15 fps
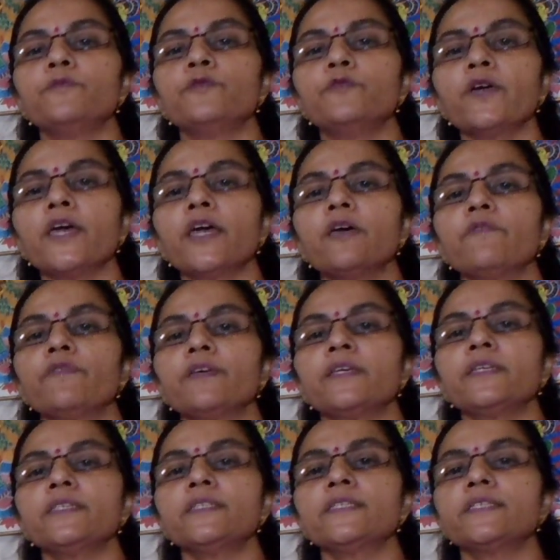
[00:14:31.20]
wave
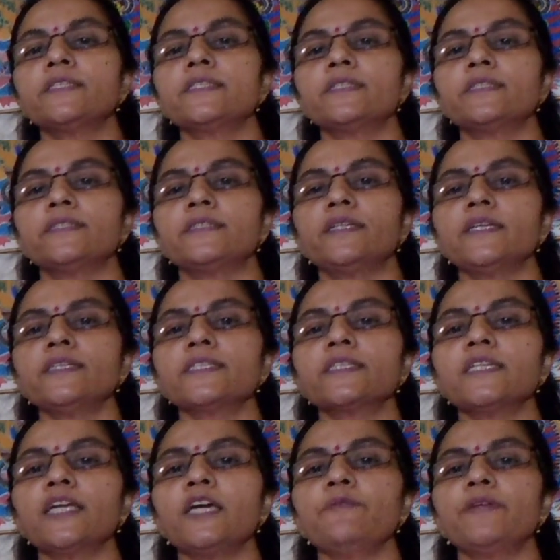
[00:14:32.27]
is
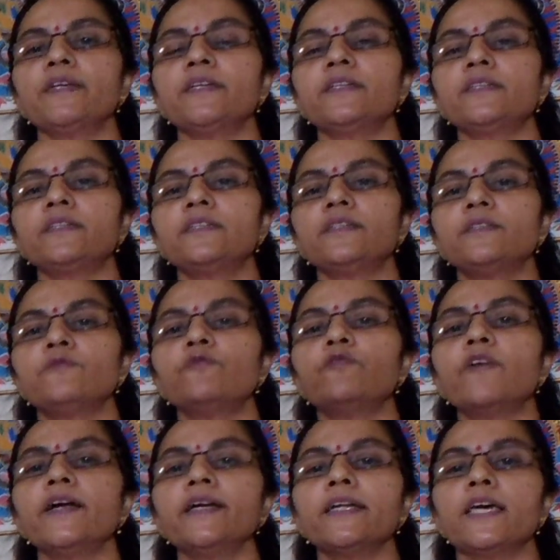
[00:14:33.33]
described in
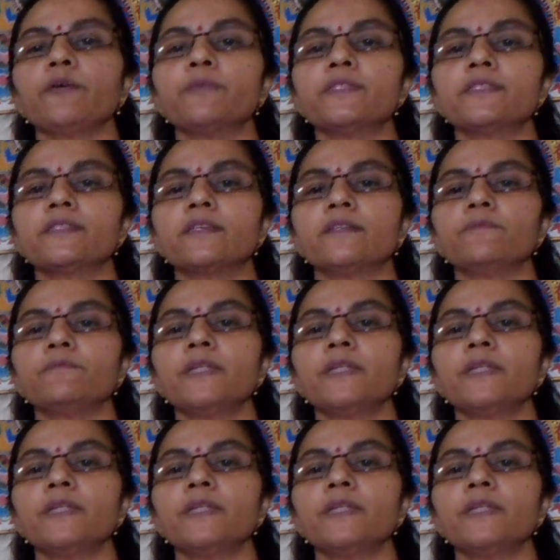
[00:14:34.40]
one dimension.